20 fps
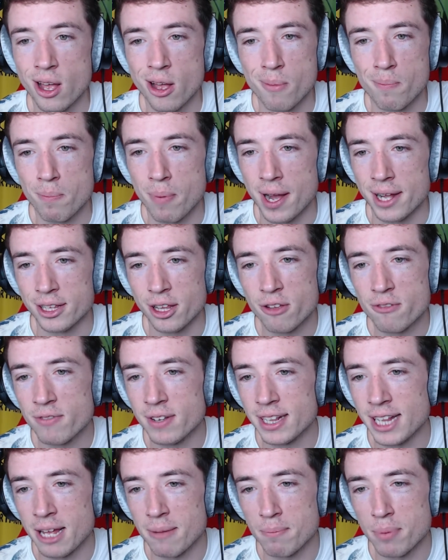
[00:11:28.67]
But I don't think
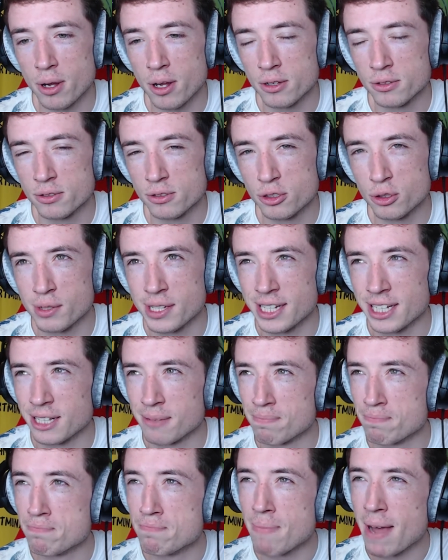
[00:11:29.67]
Lampard's doing an
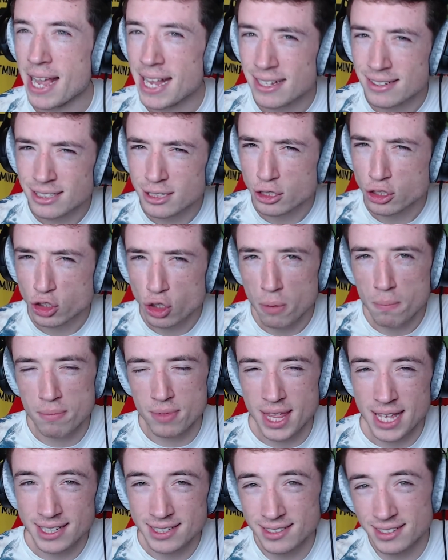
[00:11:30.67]
amazing job
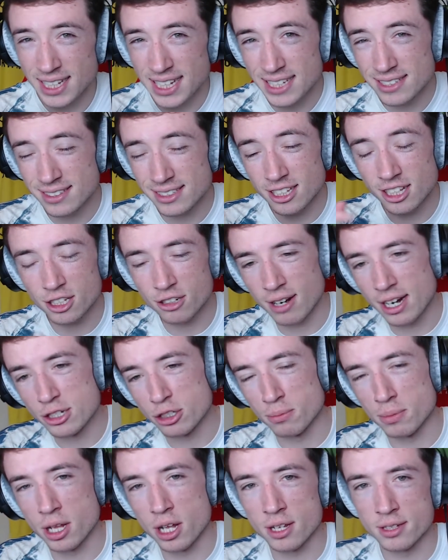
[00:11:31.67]
this season. Done a great
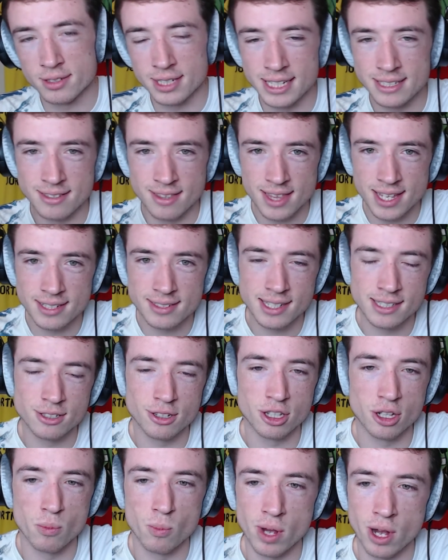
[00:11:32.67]
job last season. This season not
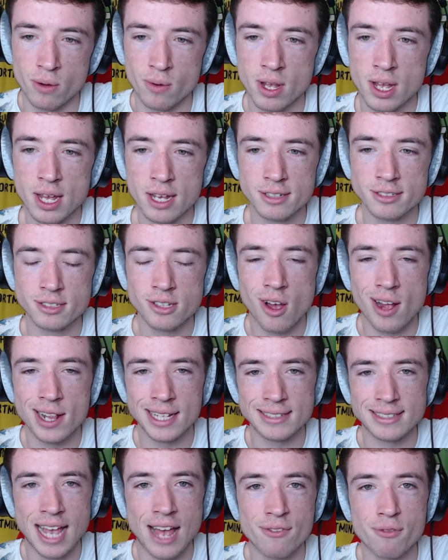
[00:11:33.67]
done well.
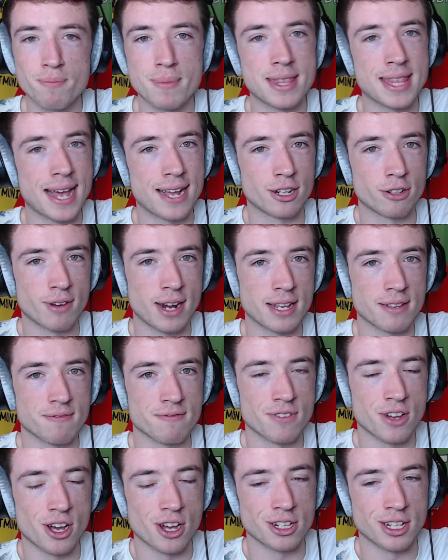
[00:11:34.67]
Signings haven't been that great.
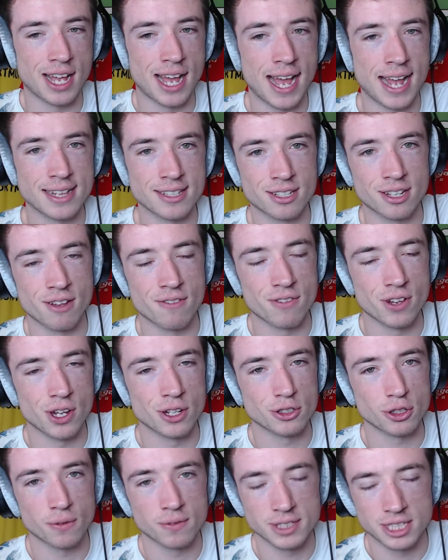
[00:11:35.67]
Werner and
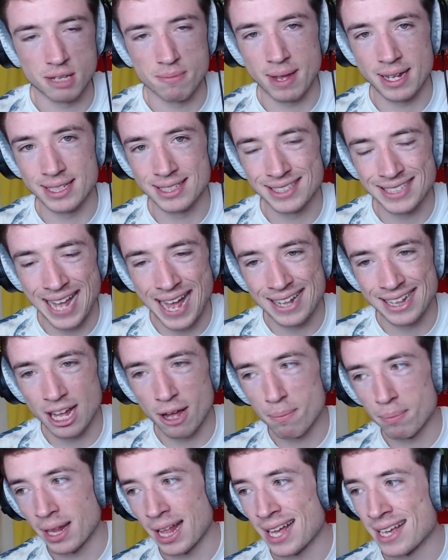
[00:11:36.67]
Havertz, obviously the main standout
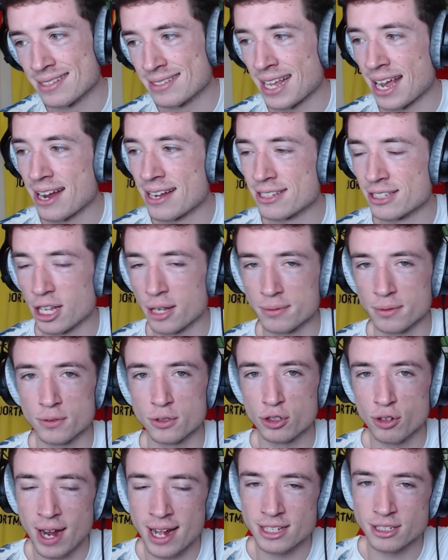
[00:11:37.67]
players there in terms of
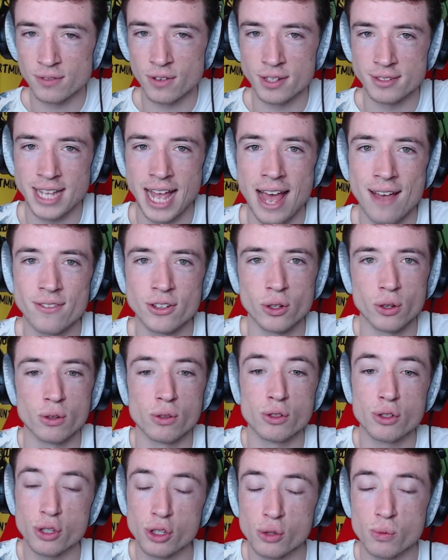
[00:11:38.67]
transfers that haven't gone
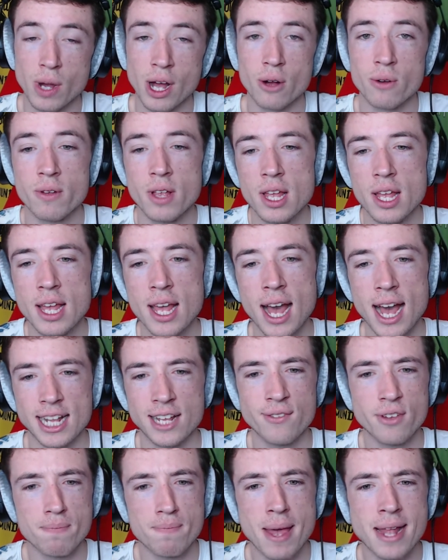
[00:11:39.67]
too well. I don't
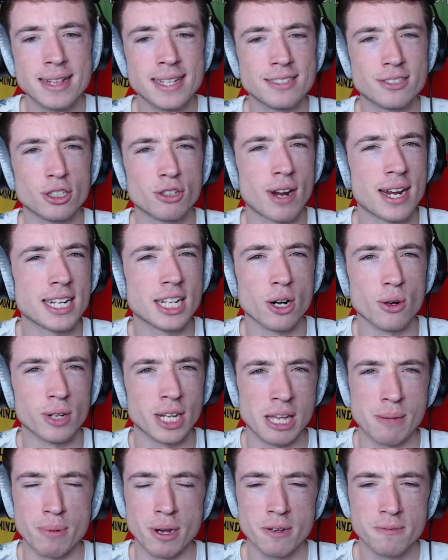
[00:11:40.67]
think Mendy's a great
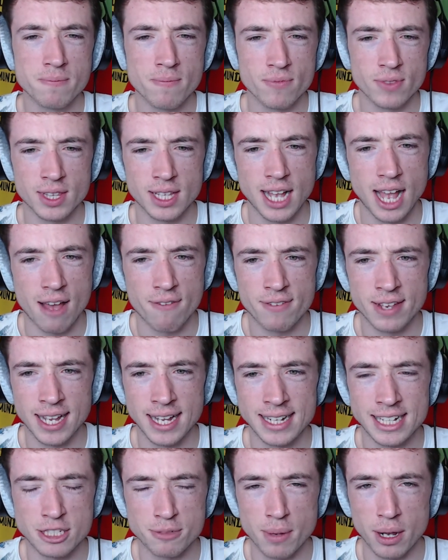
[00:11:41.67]
goalkeeper. I think he
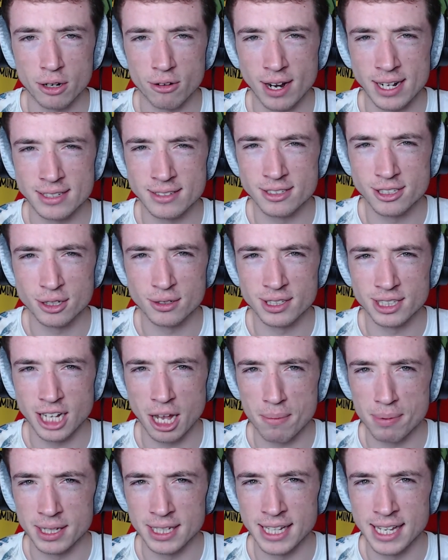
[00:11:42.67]
needs to be upgraded soon, a
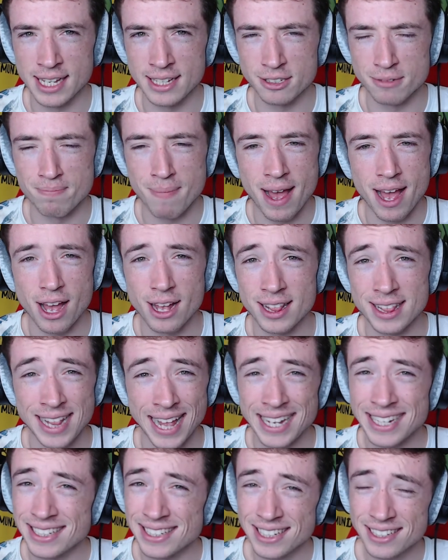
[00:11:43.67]
couple of years
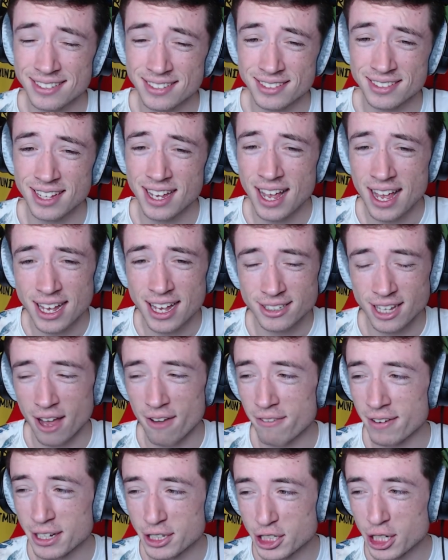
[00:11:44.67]
latest. So I
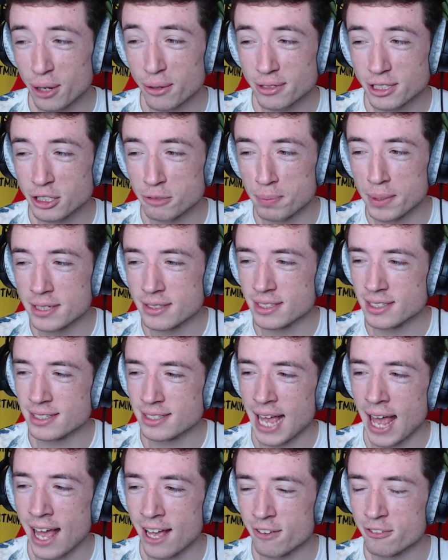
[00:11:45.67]
think Chelsea's business
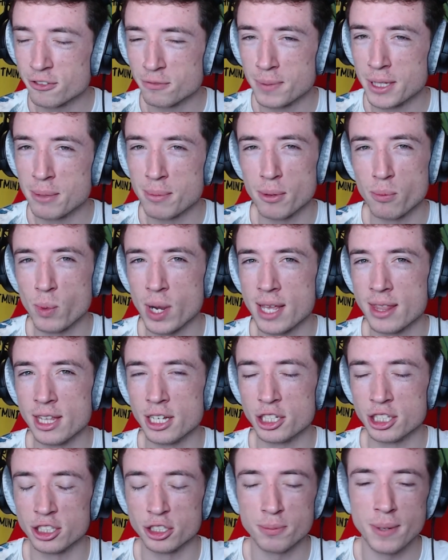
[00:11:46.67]
has been a bit weird this
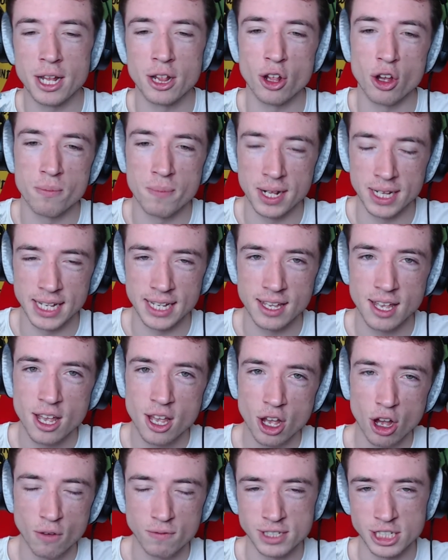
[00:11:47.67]
year. Spent a lot of money.
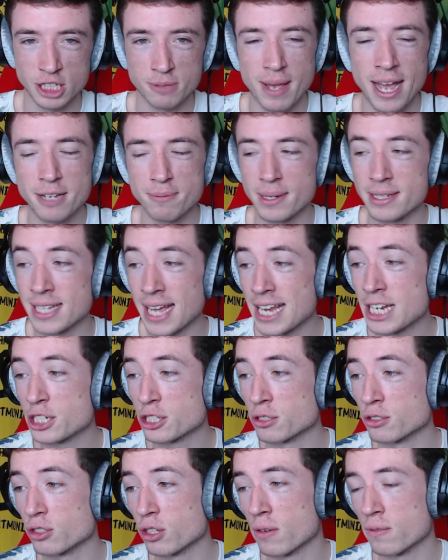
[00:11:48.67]
Obviously,
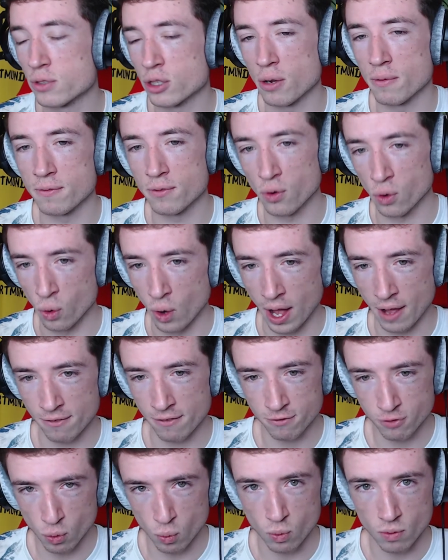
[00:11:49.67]
expectations of top 4. I
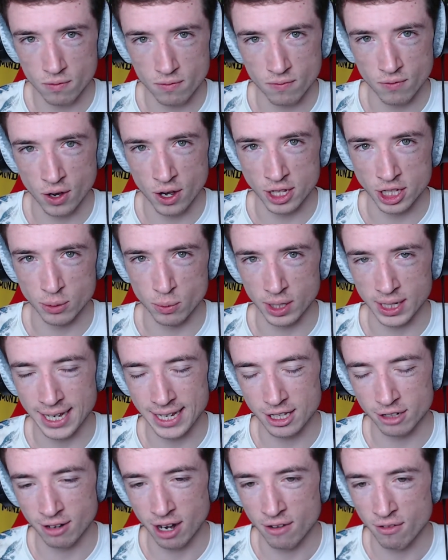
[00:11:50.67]
thought Werner would kick
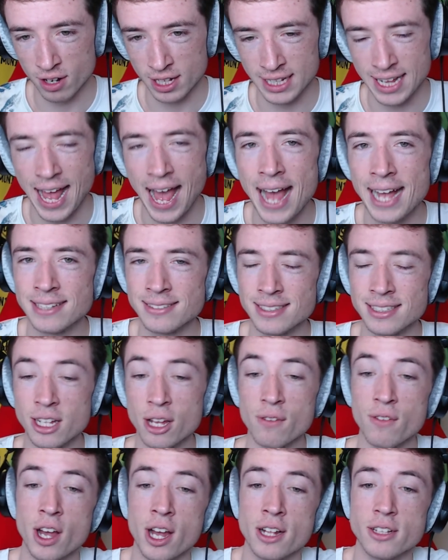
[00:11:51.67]
the ground running, as did
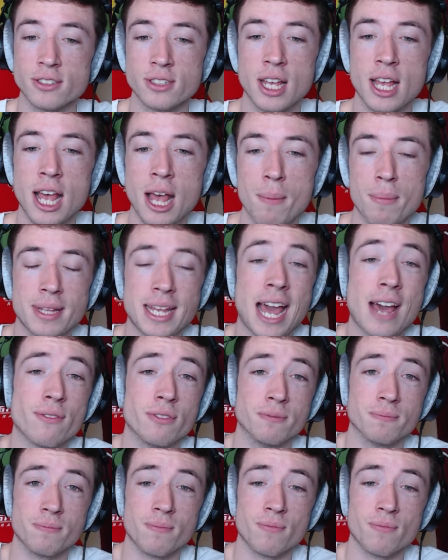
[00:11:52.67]
Havertz, but they haven't.